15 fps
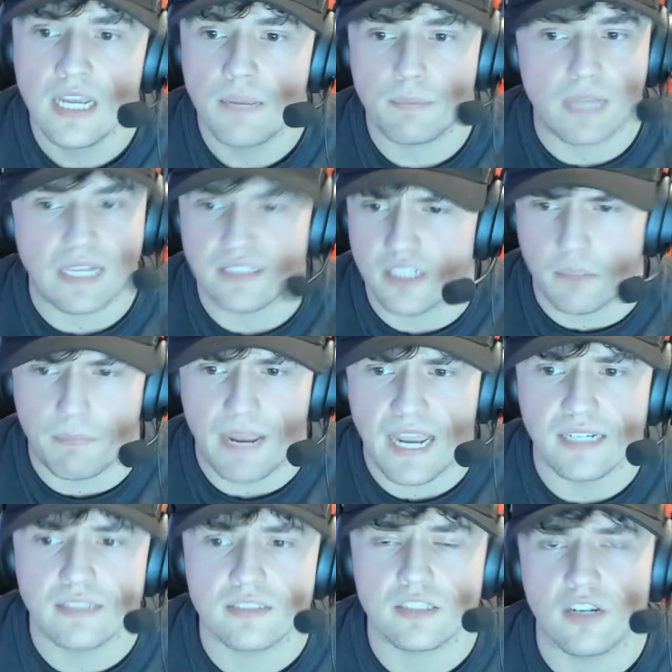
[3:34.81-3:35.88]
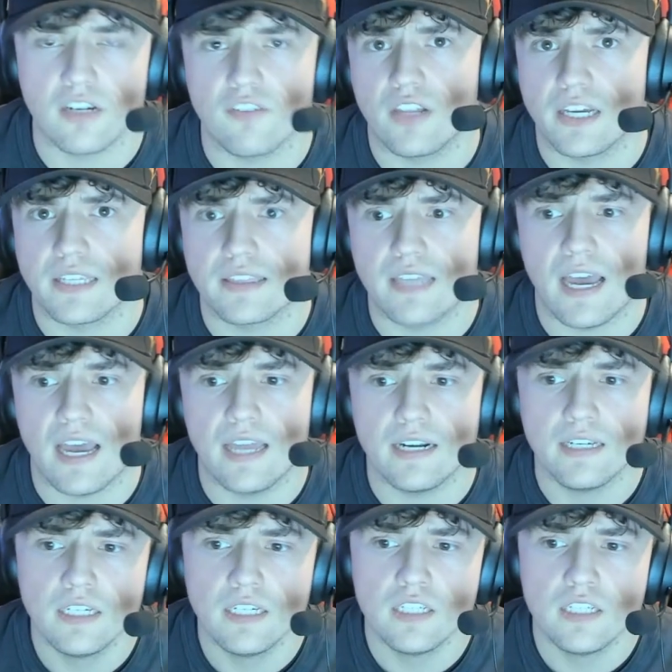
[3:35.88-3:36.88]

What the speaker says: plastic bags, stuff like that.